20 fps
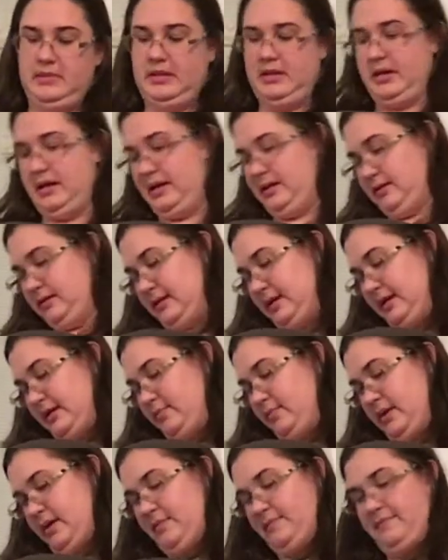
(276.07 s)
Okay, line
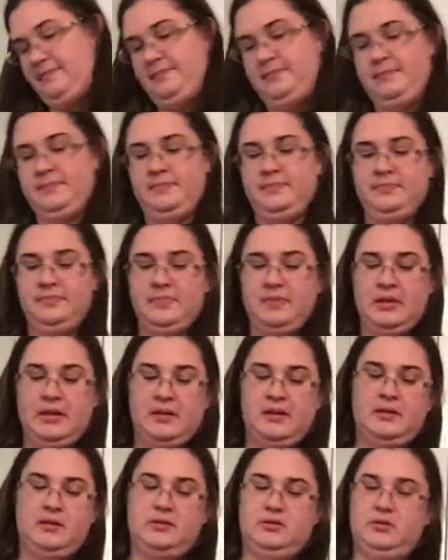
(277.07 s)
them up.
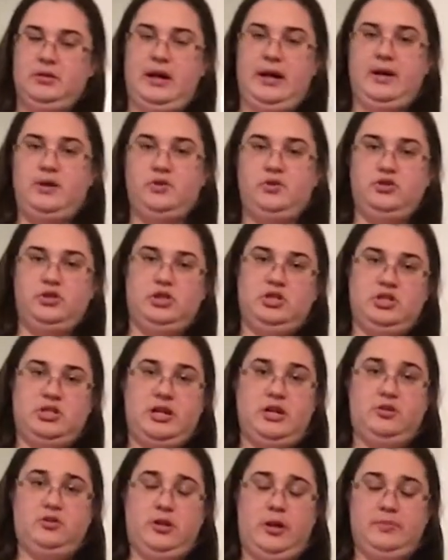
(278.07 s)
I usually just
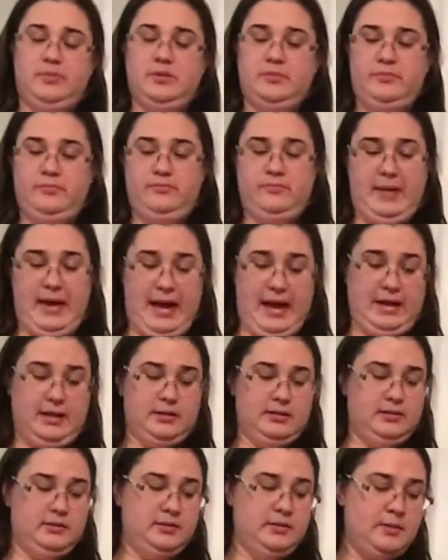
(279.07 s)
kind of drop the back.
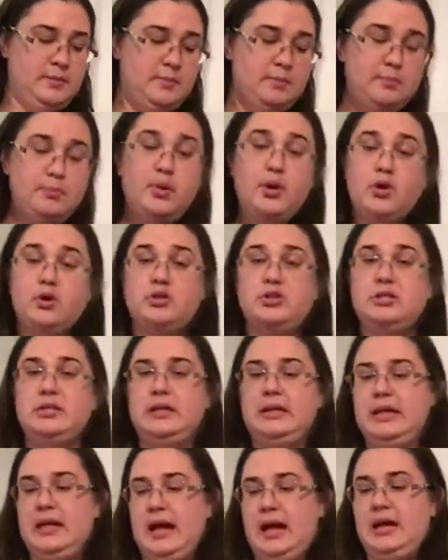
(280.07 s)

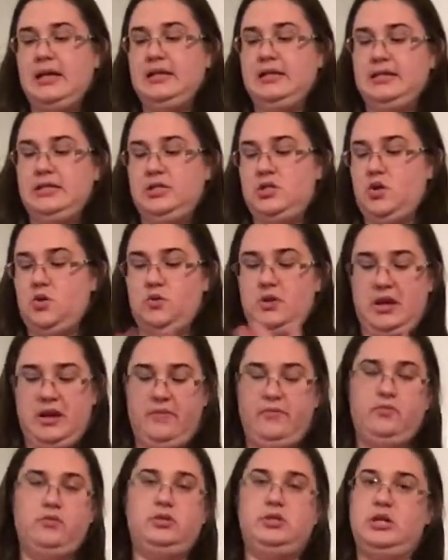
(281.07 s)
Personally, I don't
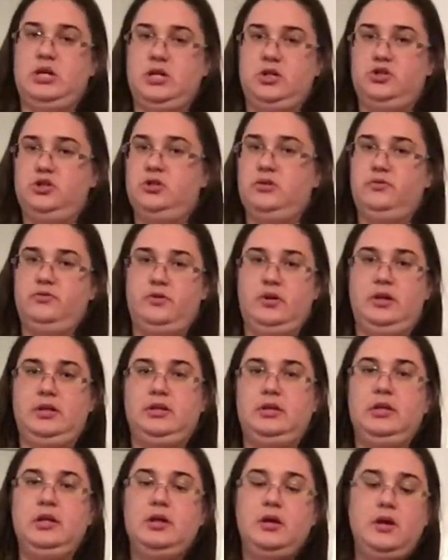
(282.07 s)
ever touch the front
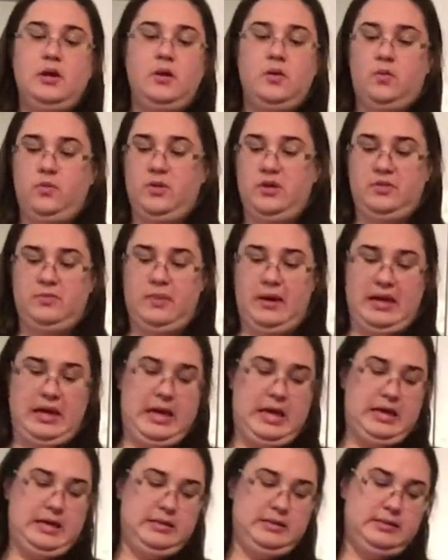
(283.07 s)
with my
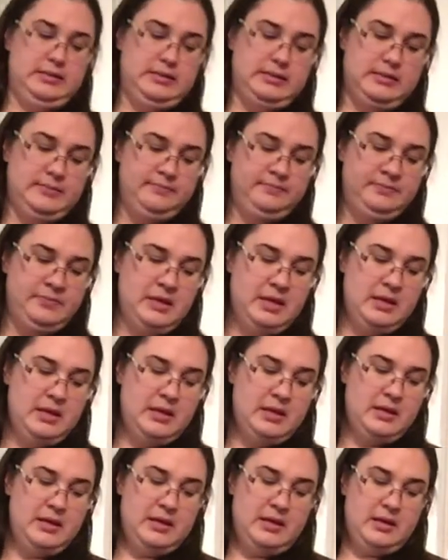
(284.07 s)
hands.
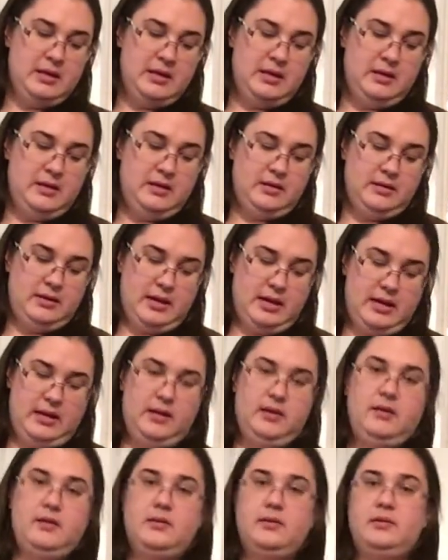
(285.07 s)

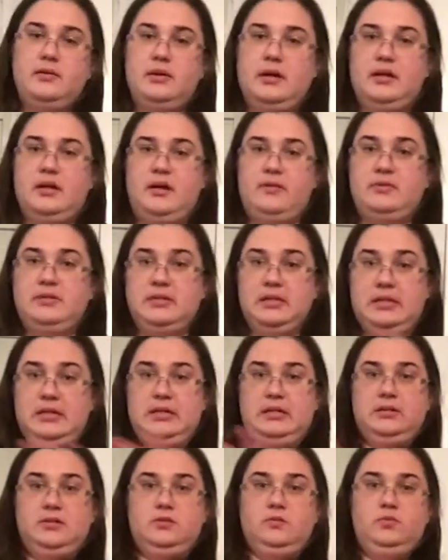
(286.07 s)
Okay, and obviously
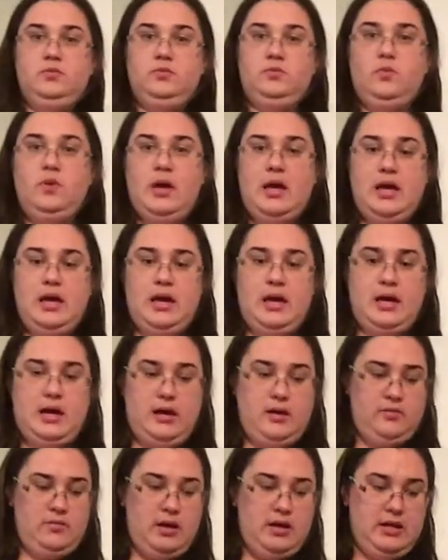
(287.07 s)
he's way
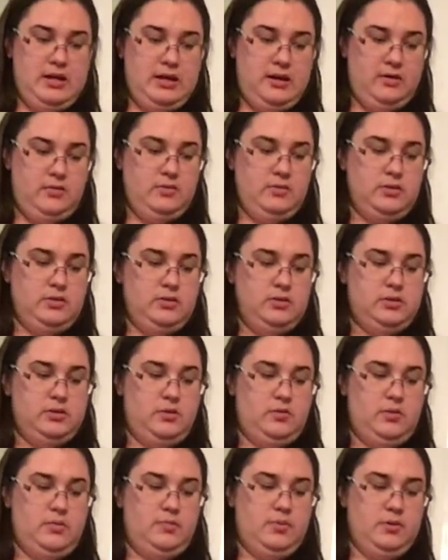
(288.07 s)
high right now,
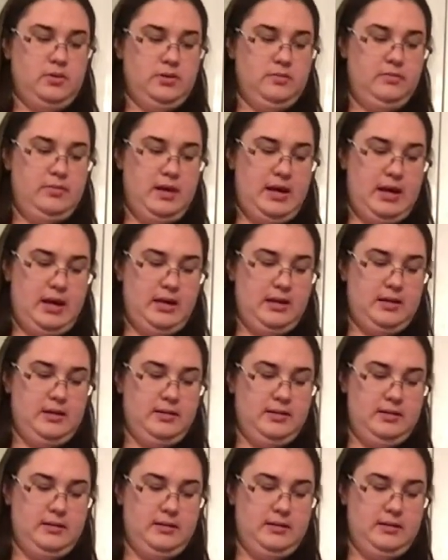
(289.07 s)
so we pull him back.